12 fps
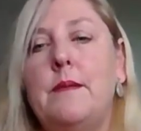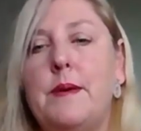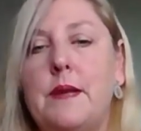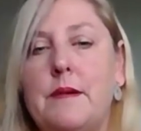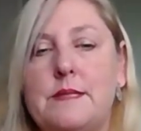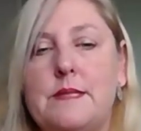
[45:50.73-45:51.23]

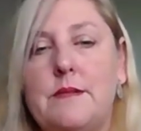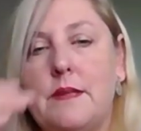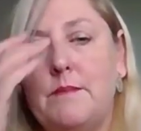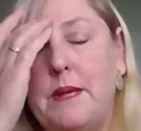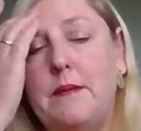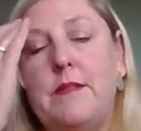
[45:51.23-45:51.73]
but it was a real
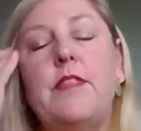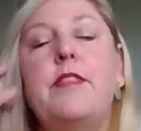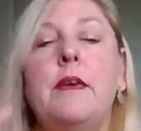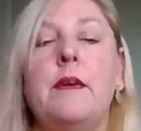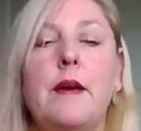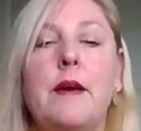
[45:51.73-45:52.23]
big
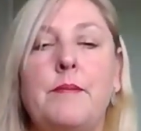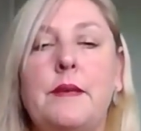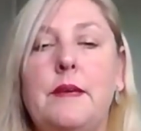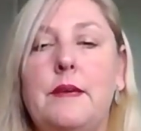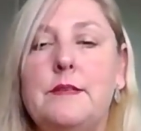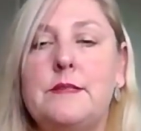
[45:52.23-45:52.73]
thing a couple
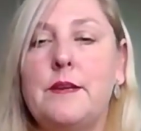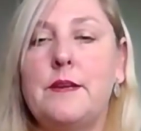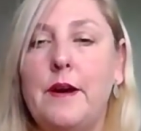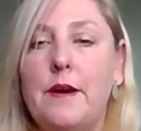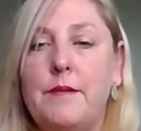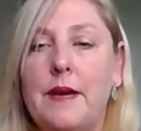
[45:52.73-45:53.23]
of years
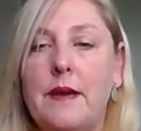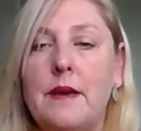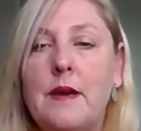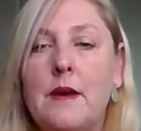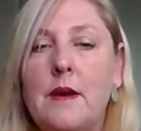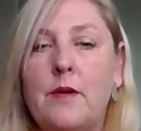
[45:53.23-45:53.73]
ago where
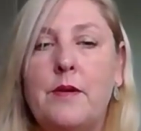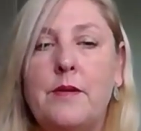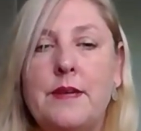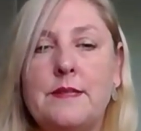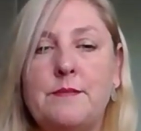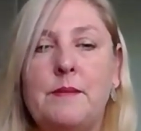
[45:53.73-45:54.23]
all
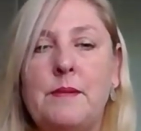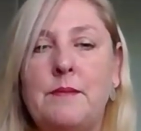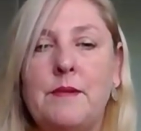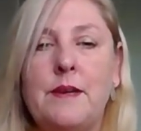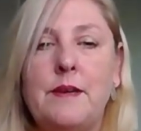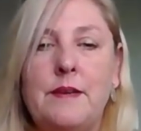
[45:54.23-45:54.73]
these women
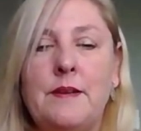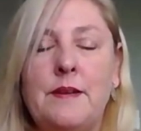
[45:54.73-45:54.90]
were,